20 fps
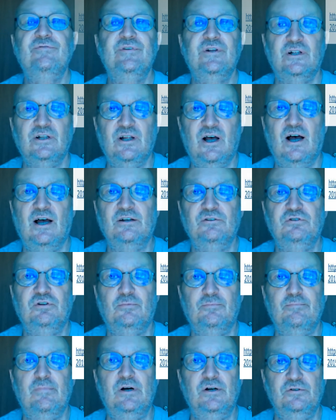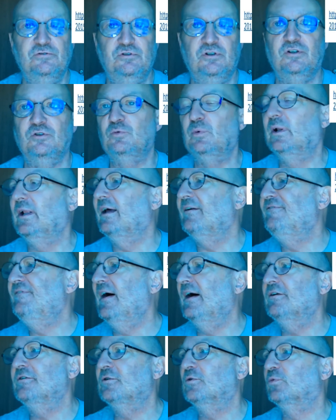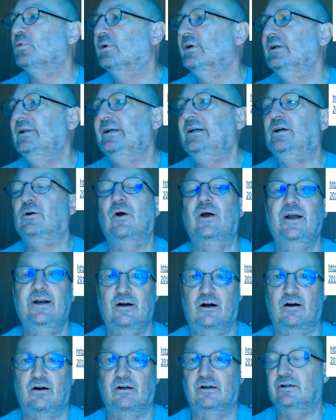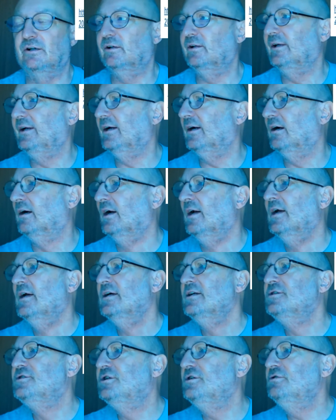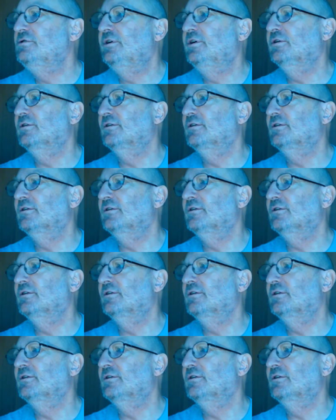of the laws of Moses? Well, I found a really great article here, Duke